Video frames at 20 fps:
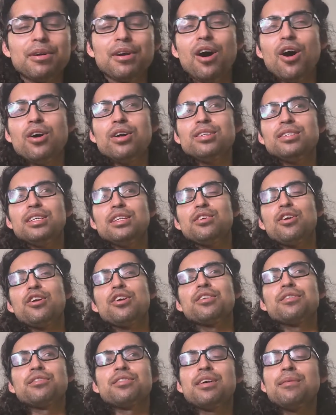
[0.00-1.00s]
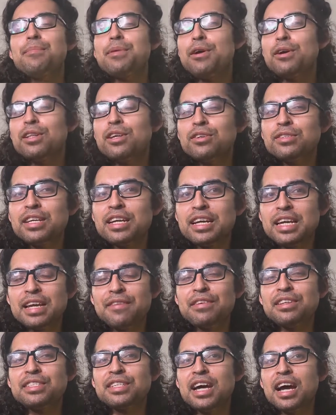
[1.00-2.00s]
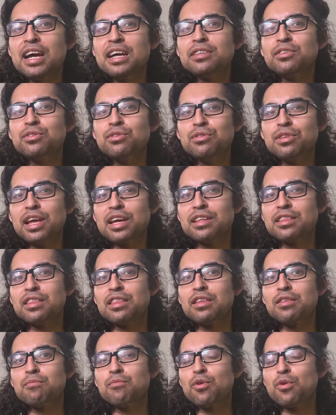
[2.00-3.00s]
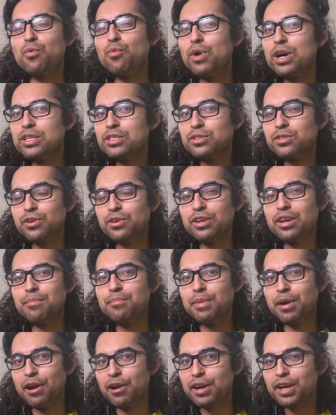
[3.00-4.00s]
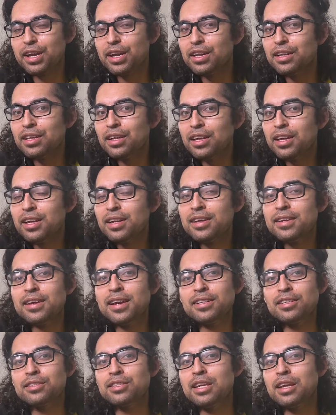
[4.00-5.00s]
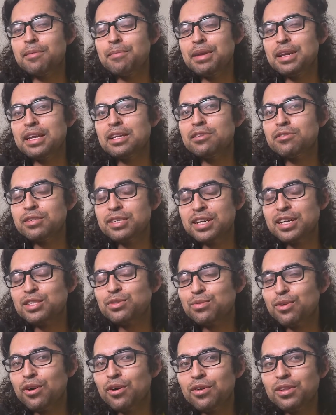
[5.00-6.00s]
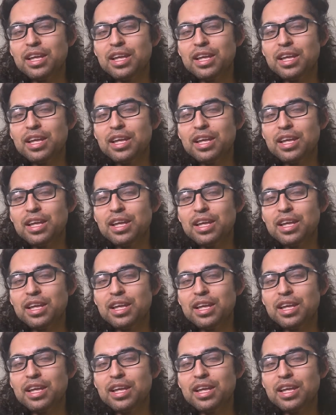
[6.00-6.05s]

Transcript: honestly, there are some parallels like even tied to like more Western American entertainment industry as well.